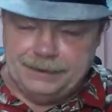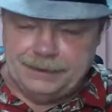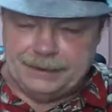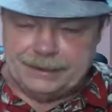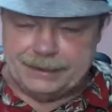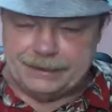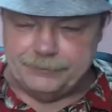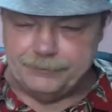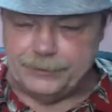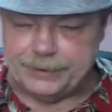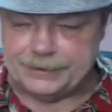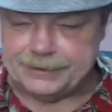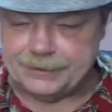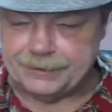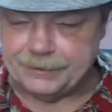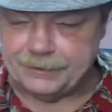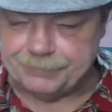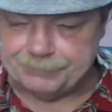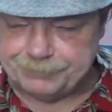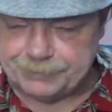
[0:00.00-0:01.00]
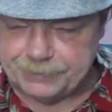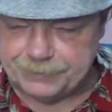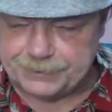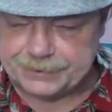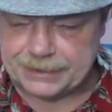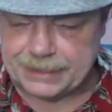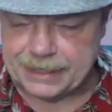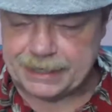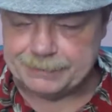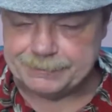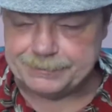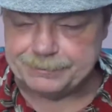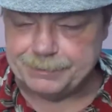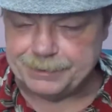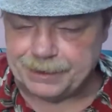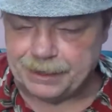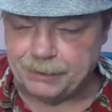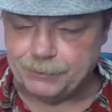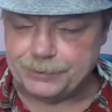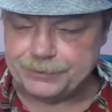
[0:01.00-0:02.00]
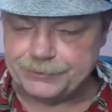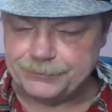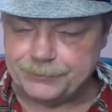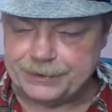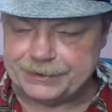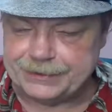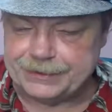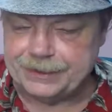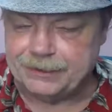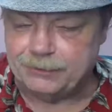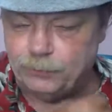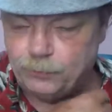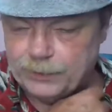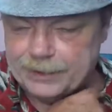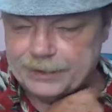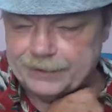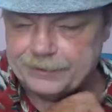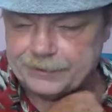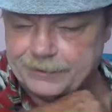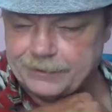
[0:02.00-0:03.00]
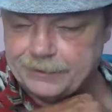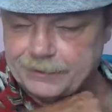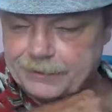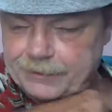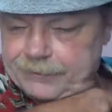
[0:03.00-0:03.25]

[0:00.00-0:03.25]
And he went there a few times, but always went there with her.